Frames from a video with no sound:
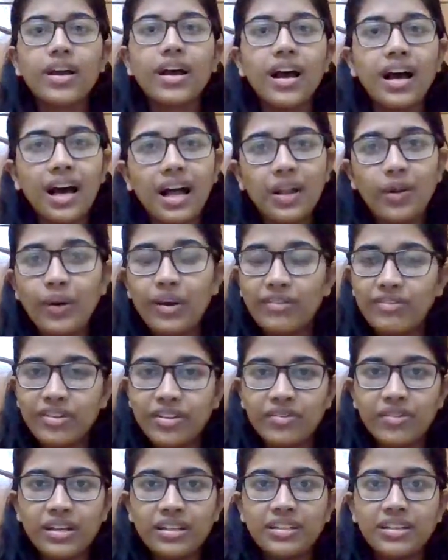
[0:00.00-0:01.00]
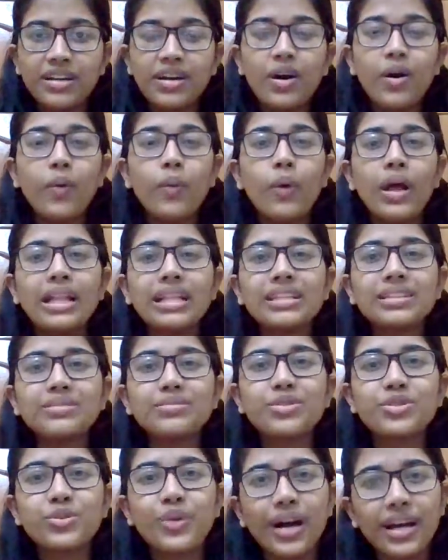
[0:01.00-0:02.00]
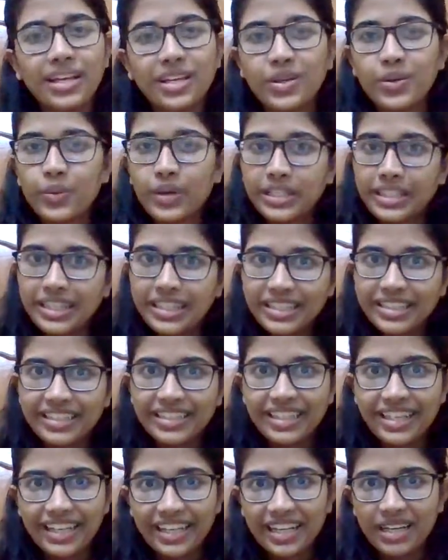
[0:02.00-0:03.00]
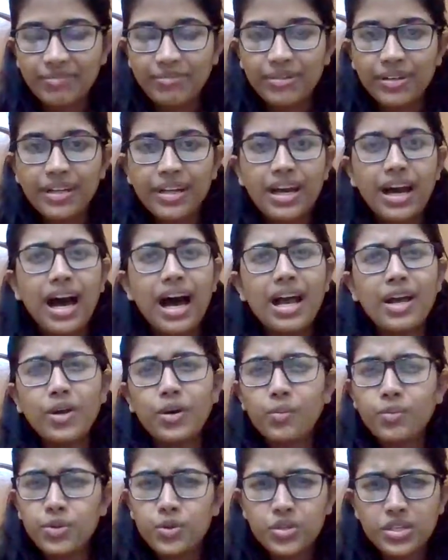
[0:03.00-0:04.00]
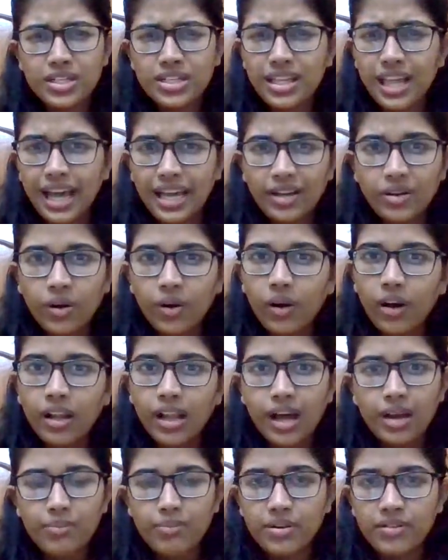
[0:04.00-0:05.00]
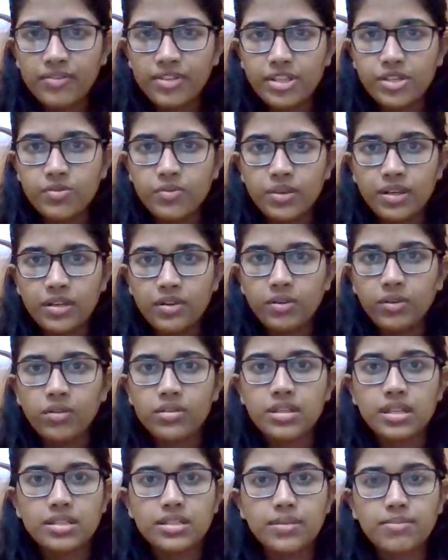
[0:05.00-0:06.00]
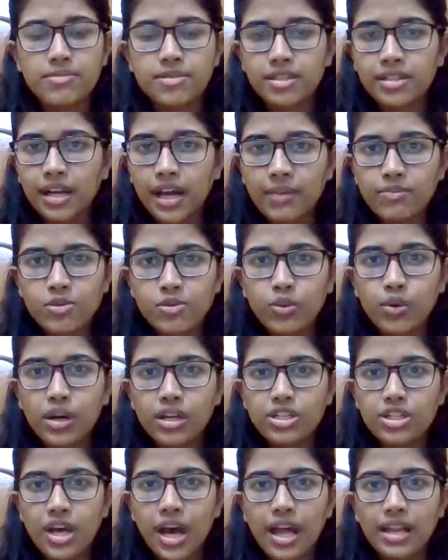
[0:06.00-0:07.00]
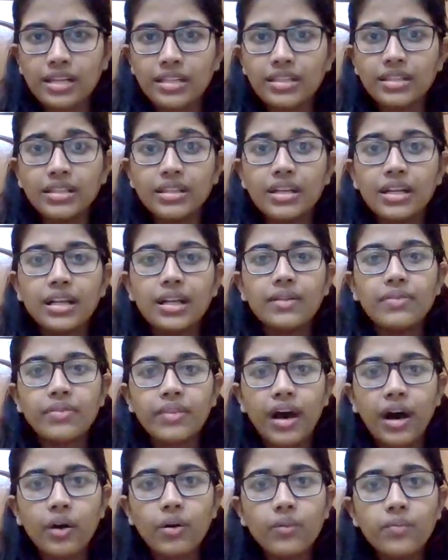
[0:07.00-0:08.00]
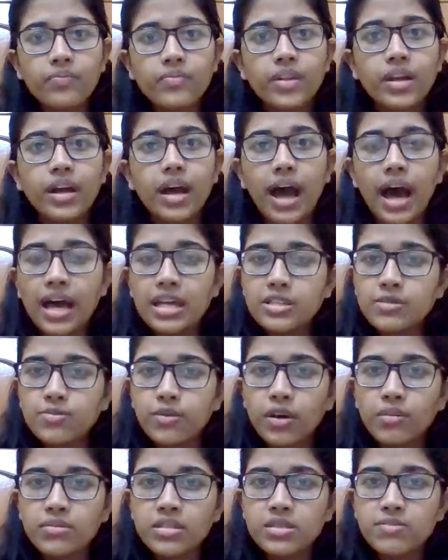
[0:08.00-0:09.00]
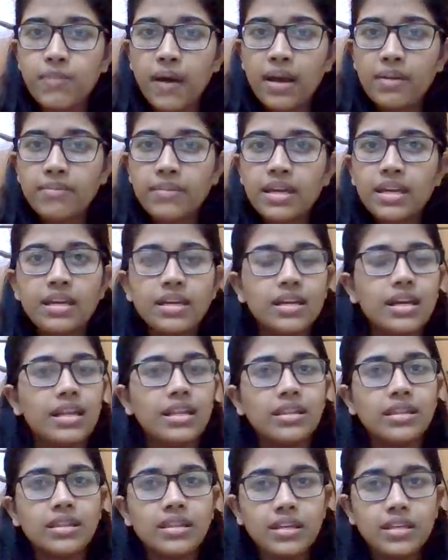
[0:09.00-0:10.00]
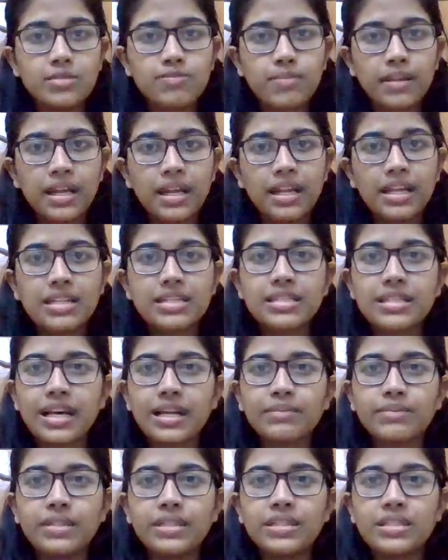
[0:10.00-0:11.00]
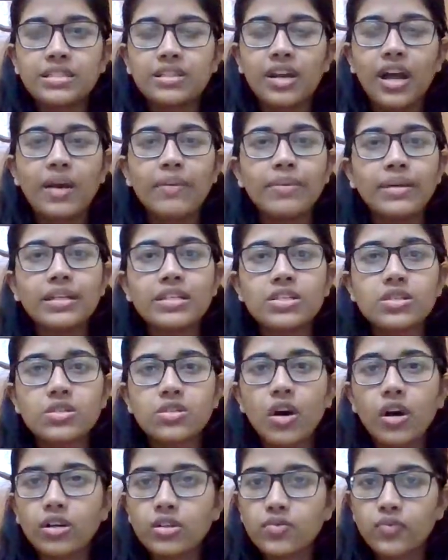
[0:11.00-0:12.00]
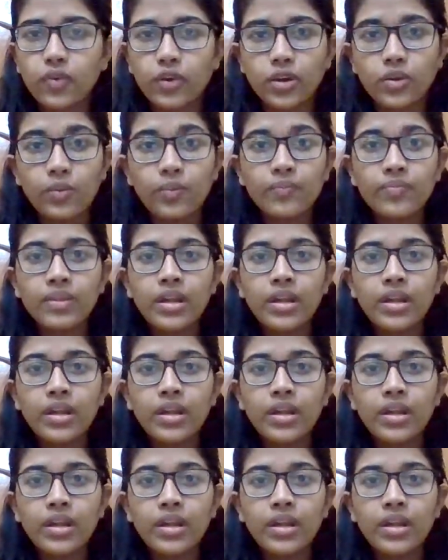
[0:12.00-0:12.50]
Hello everyone, welcome to Ayurveda Learning Hub. I hope you did like all our previous videos and subscribe to our channel. Now, as promised by me, in this playlist I'll be describing stocks for you.